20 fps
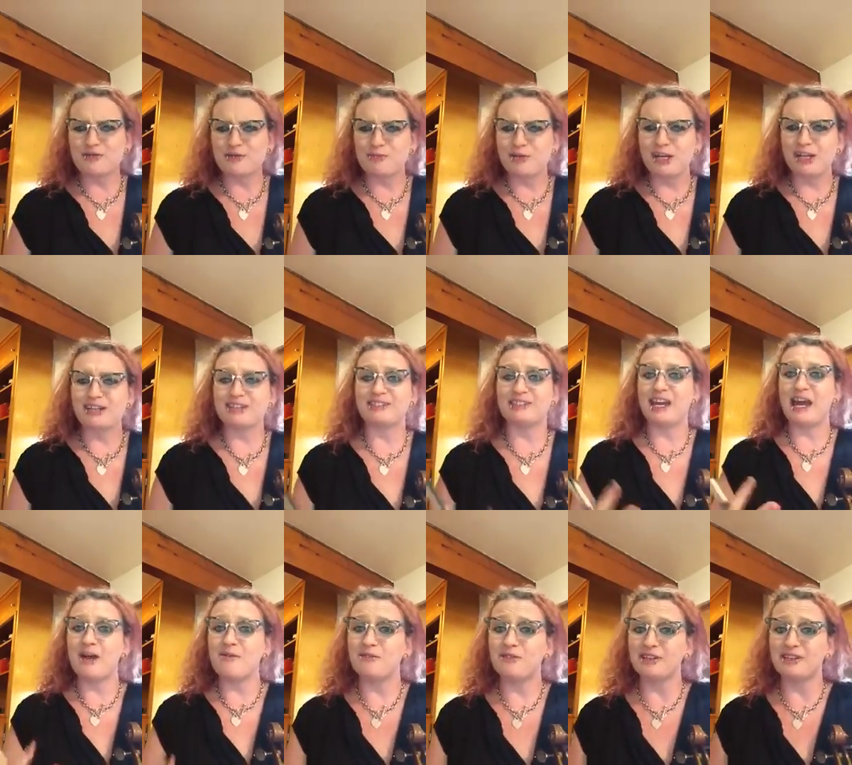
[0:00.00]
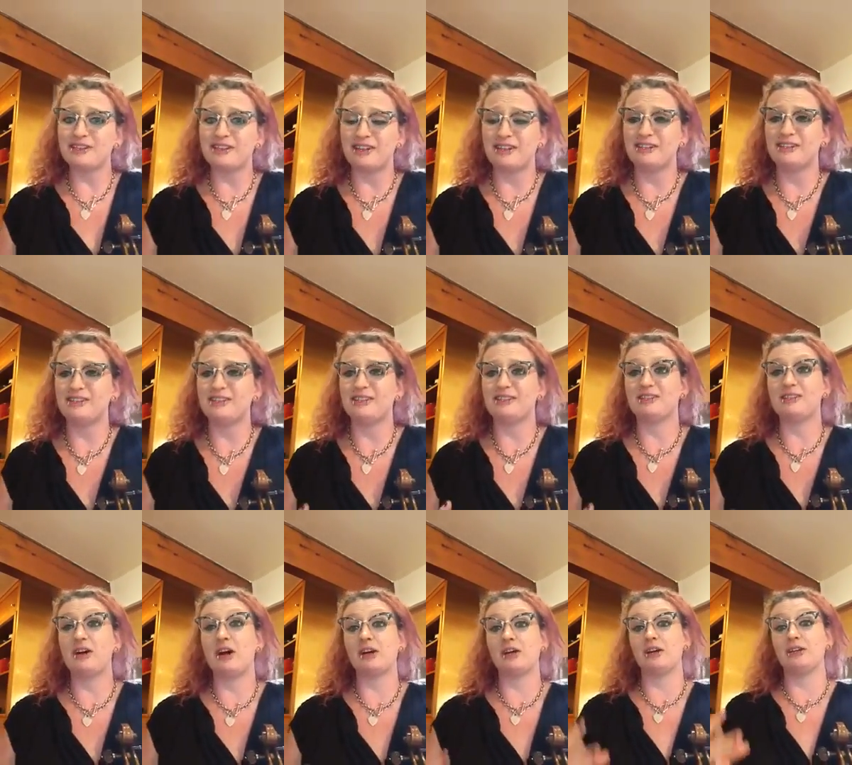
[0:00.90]
me because the emphasis is
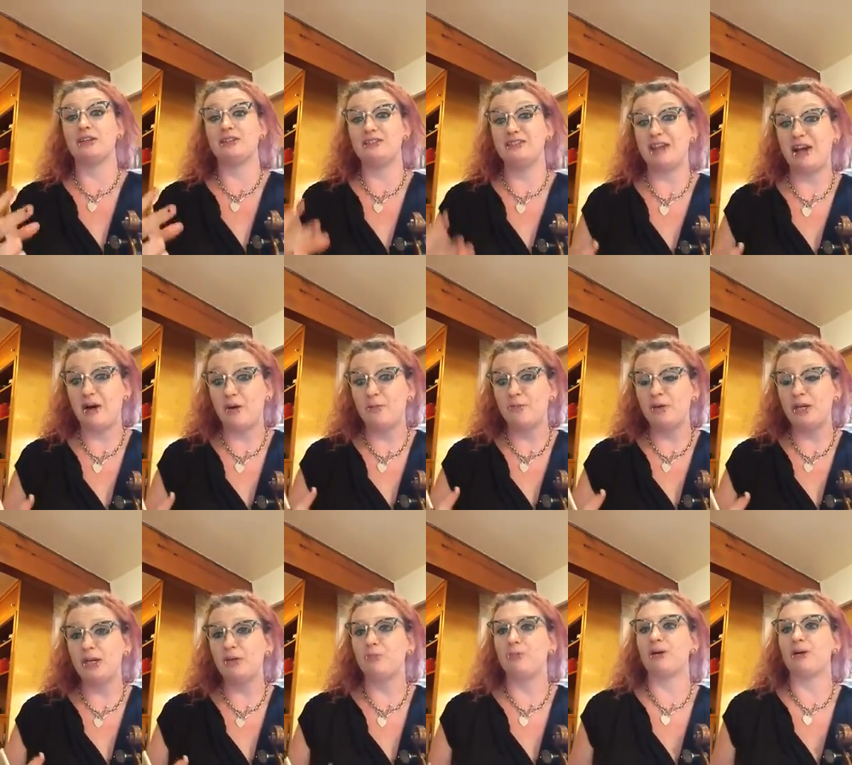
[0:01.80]
not on the downbeat,